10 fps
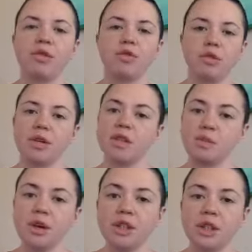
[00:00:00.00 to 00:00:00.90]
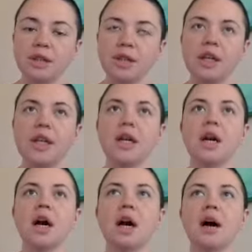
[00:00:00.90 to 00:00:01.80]
through expression,
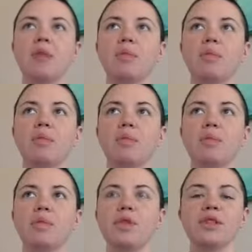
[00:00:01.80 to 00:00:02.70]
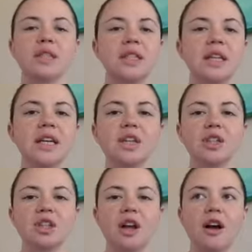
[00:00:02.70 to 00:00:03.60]
there's a
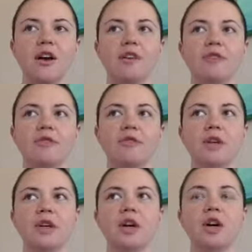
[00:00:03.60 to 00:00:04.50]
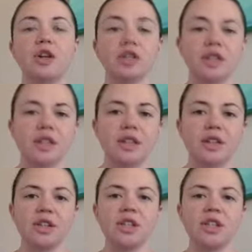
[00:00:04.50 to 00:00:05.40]
tinge of urgency
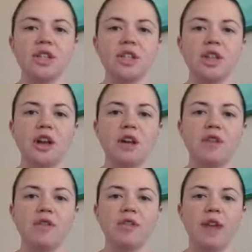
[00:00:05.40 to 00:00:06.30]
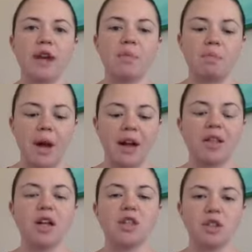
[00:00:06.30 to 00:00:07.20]
or a tinge of that
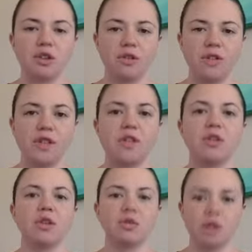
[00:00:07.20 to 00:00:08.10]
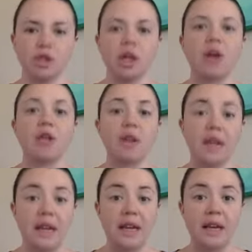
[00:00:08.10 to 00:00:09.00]
biological, physical root chakra
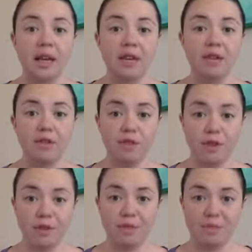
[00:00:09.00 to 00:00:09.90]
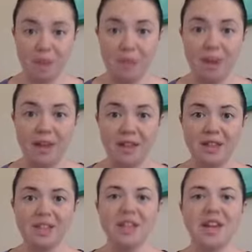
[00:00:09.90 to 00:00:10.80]
need for
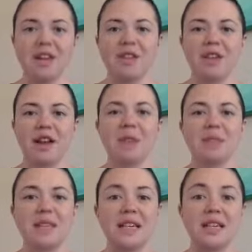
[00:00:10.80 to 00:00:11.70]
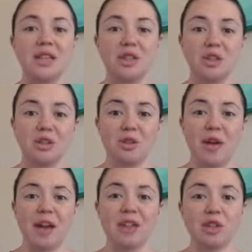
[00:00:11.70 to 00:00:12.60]
abundance that comes into
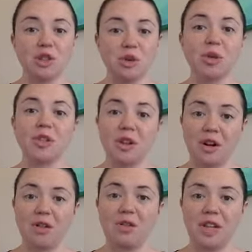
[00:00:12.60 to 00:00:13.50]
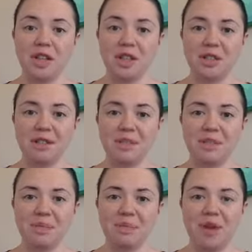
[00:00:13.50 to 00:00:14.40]
and distorts our
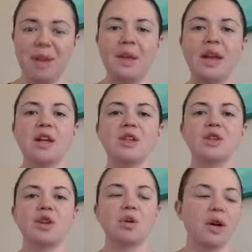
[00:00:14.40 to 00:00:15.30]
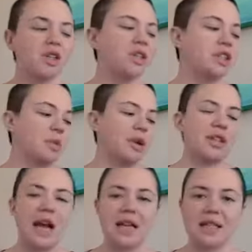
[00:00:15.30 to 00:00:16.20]
creations, right? So the question
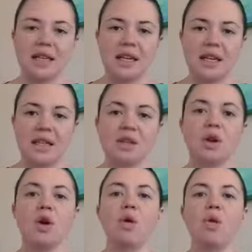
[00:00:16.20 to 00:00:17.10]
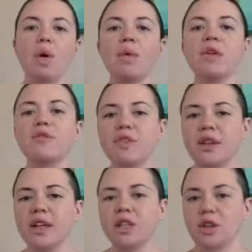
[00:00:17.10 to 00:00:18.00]
spirit's asking is, what would it
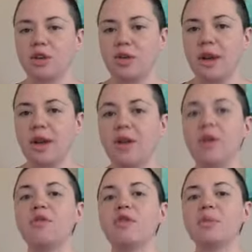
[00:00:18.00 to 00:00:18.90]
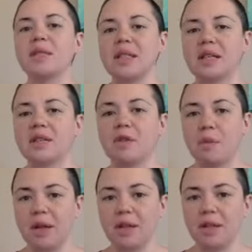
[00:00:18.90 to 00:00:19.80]
feel like to create from a sense of
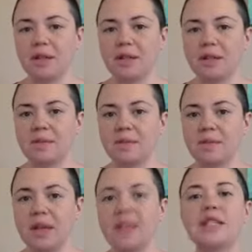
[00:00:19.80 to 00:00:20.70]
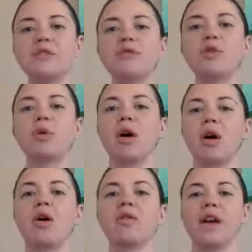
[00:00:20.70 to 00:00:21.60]
abundance, as if you
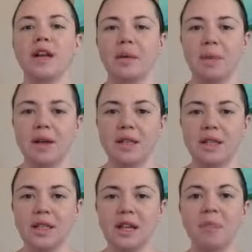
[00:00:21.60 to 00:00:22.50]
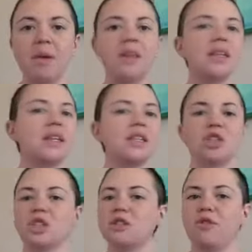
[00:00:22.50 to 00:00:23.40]
are already abundant? And abundant
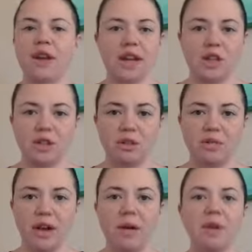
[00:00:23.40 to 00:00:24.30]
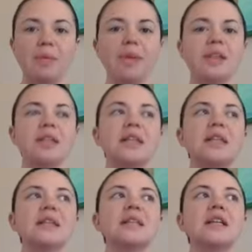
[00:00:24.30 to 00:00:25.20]
isn't just financial, right? Abundant
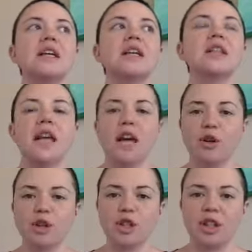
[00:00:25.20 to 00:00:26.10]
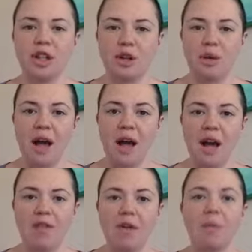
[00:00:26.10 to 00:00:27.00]
is the energy that you
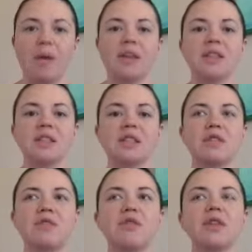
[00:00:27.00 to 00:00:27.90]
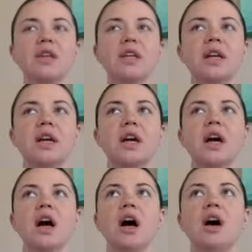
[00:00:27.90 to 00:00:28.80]
have. Abundance is the feeling
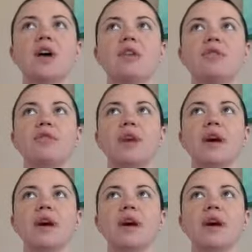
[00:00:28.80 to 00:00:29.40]
of